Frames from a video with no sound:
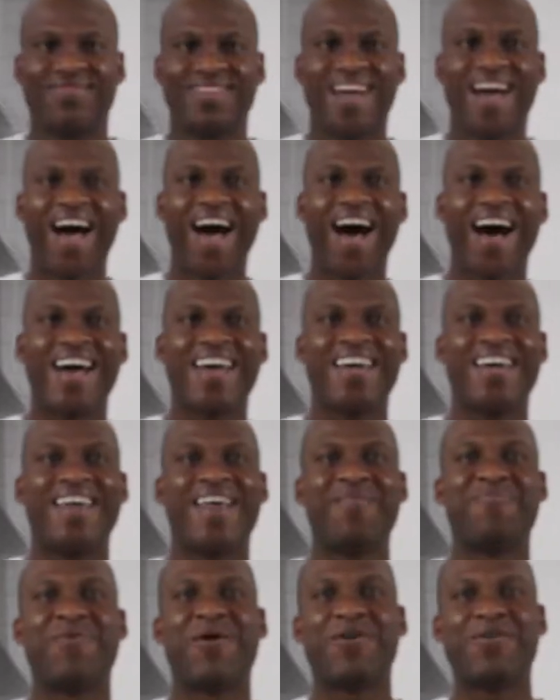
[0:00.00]
Hi,
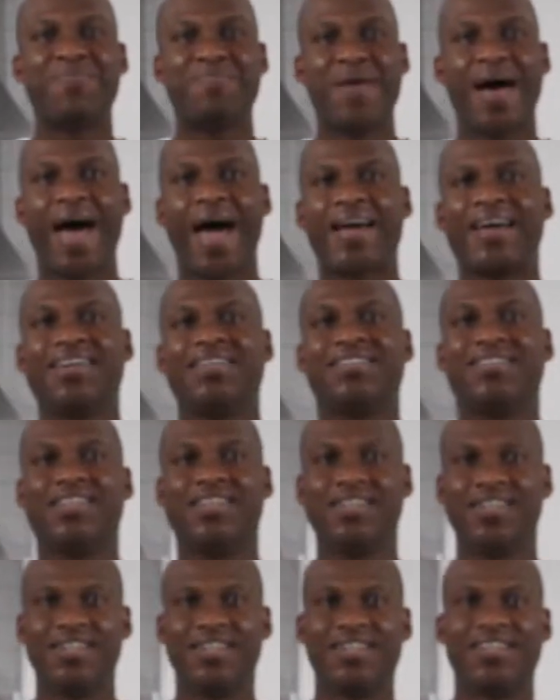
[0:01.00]
and welcome back to
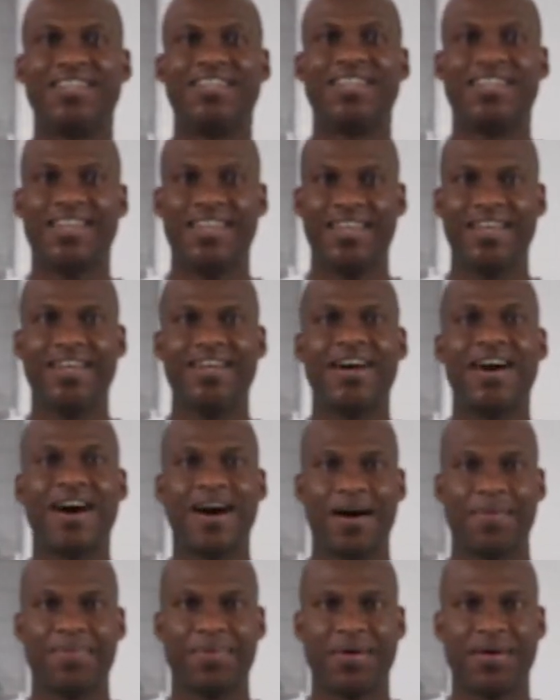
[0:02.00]
Hook Eat
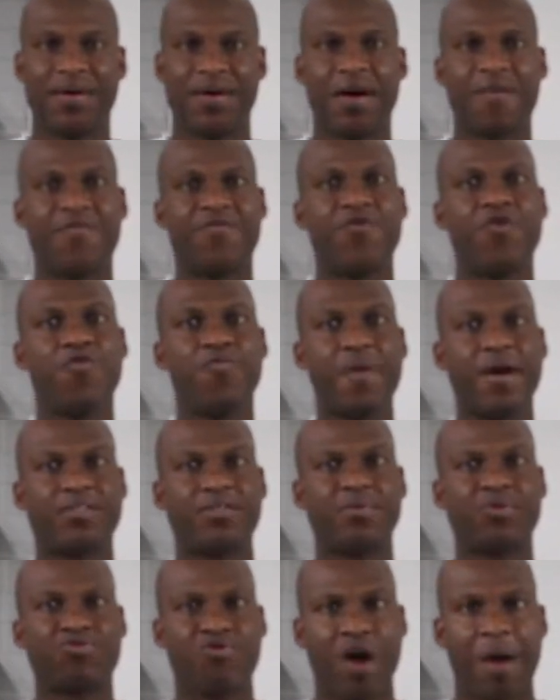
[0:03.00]
Up. A few of my
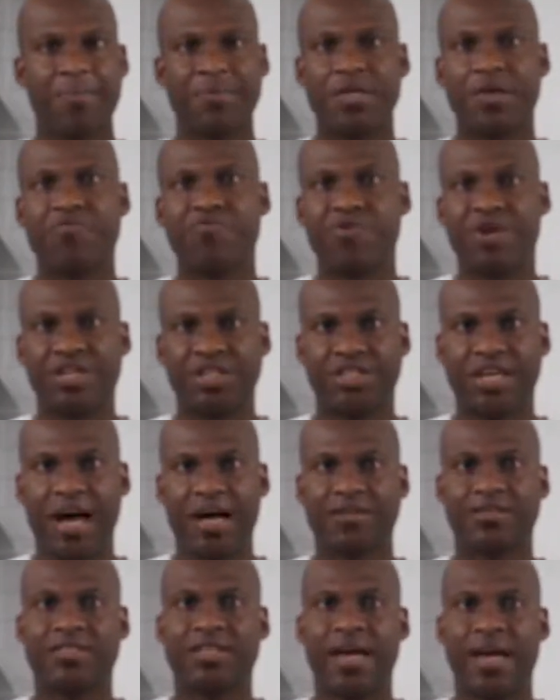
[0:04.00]
subscribers have reached
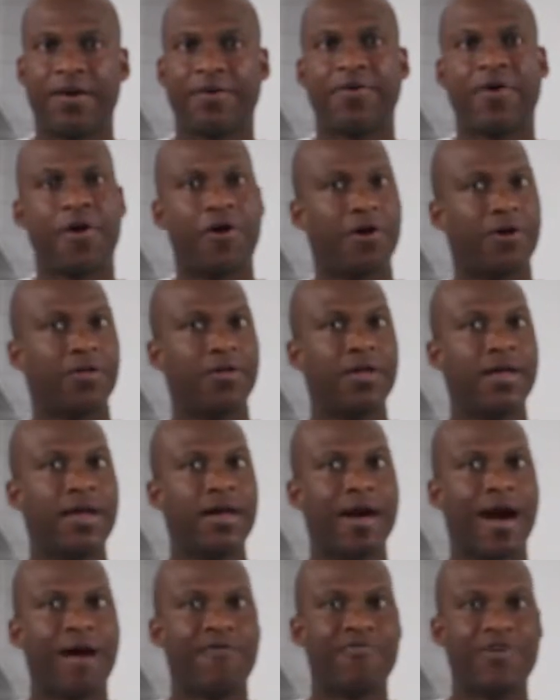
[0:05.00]
out saying, Carl,
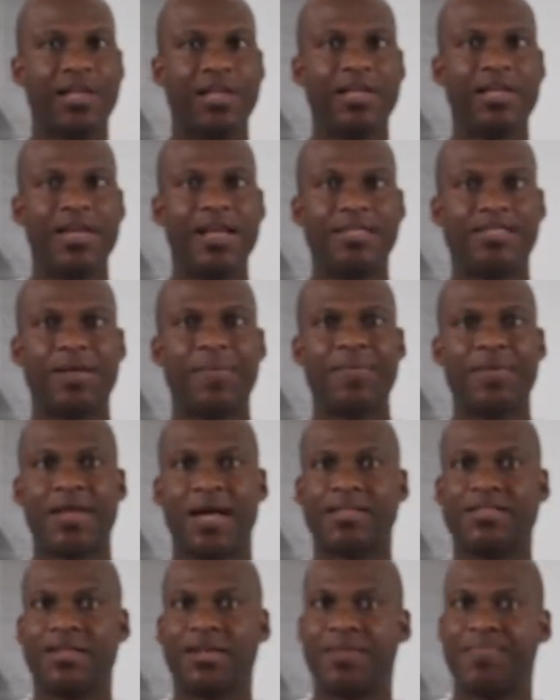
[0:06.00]
I really need something
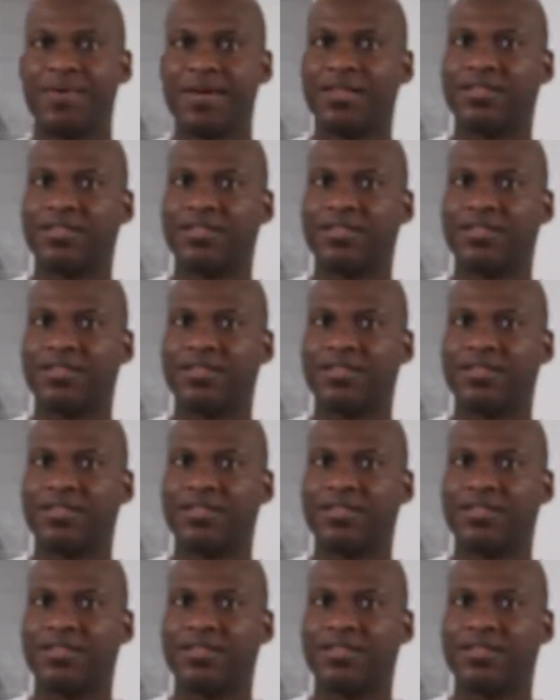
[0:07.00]
that's going to be a